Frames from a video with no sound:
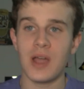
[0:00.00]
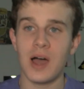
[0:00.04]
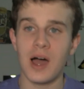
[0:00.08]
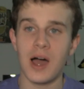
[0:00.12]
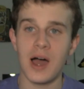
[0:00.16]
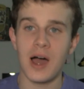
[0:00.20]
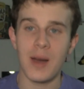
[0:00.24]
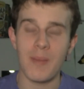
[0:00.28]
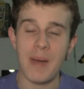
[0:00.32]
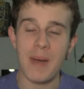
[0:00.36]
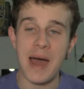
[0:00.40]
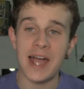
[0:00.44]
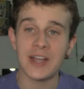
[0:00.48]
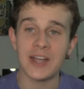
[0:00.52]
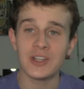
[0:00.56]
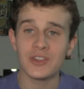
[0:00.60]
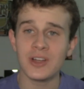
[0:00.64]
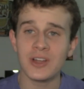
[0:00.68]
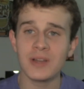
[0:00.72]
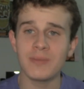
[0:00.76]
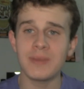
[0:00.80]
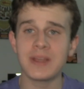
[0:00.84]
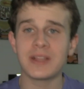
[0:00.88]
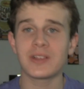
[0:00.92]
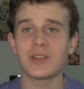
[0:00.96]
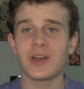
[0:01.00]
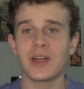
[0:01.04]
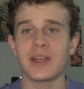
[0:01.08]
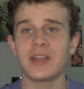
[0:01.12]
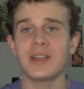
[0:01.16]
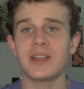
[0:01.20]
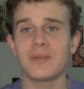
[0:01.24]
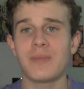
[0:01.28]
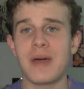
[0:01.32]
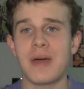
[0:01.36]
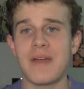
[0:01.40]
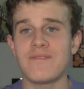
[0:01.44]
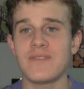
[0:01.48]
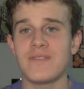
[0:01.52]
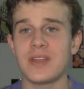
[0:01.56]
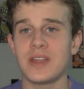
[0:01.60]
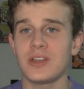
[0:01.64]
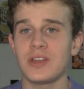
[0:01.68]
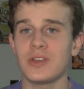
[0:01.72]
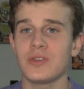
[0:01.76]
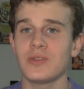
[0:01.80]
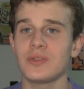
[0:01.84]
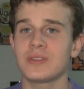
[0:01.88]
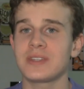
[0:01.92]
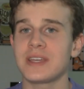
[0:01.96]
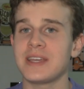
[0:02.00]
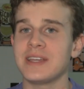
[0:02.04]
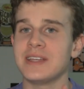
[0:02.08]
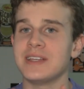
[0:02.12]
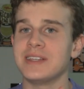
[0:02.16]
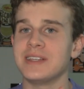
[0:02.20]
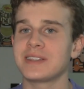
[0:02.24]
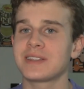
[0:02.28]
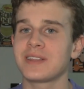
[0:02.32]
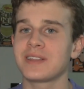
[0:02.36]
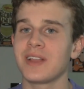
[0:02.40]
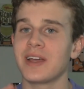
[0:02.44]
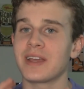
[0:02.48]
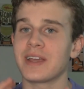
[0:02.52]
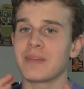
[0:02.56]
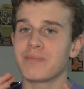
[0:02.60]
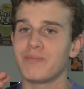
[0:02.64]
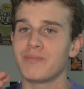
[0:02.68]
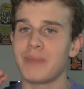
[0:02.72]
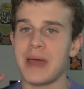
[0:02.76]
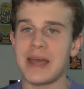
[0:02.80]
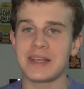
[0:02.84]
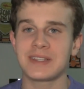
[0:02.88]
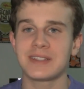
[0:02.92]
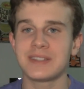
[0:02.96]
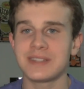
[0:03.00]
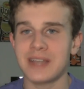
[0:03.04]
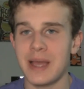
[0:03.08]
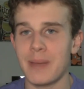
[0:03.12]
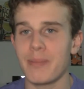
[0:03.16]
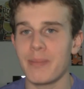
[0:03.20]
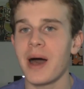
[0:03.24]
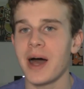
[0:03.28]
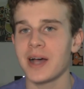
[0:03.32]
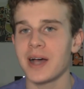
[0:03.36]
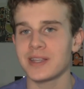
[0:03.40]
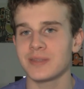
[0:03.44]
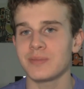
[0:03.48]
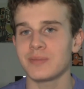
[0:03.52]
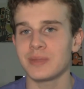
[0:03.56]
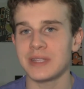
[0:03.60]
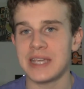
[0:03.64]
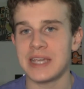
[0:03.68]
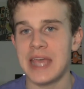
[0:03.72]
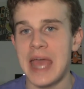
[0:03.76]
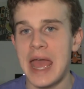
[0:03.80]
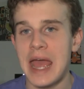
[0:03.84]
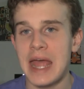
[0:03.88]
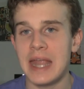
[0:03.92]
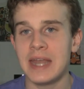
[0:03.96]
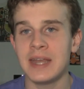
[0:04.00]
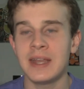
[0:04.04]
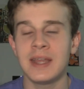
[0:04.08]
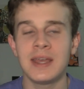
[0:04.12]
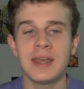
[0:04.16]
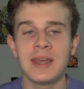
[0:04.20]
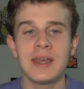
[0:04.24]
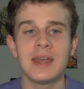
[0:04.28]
I try to make lighting in my videos as like best as I possibly can.